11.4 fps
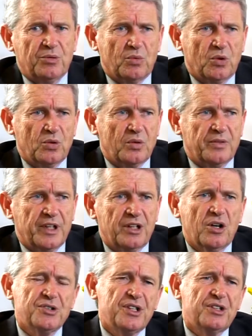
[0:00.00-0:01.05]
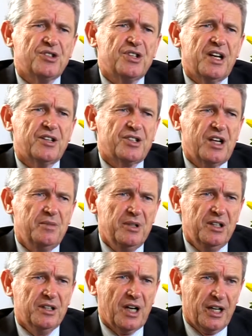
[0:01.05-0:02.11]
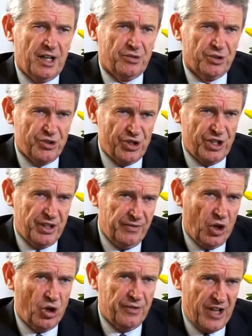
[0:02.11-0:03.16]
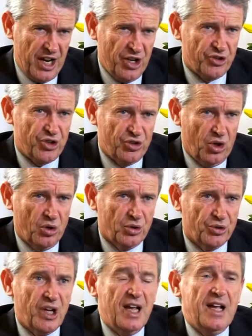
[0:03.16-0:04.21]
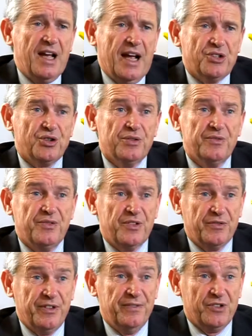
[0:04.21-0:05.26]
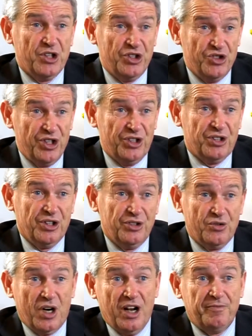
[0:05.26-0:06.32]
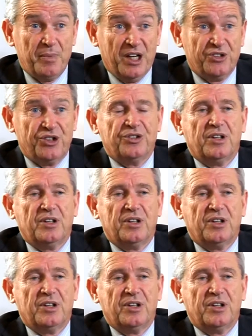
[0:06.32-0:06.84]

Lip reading: Well, they're costing us now $10,865,000 as of the 15-16 draft budget,